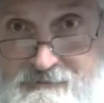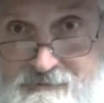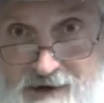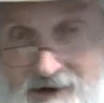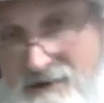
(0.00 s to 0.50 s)

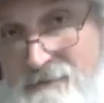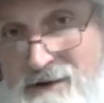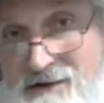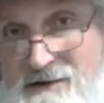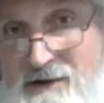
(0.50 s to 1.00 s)
I
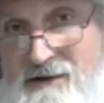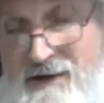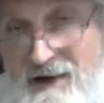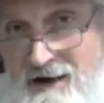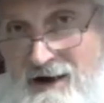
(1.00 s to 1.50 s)
depend on
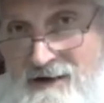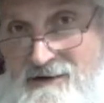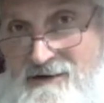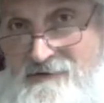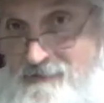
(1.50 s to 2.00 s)
Yah
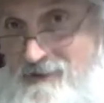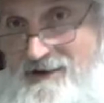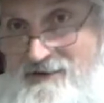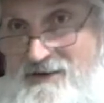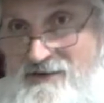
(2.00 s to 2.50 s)
for my
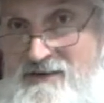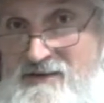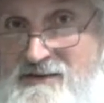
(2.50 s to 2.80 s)
existence.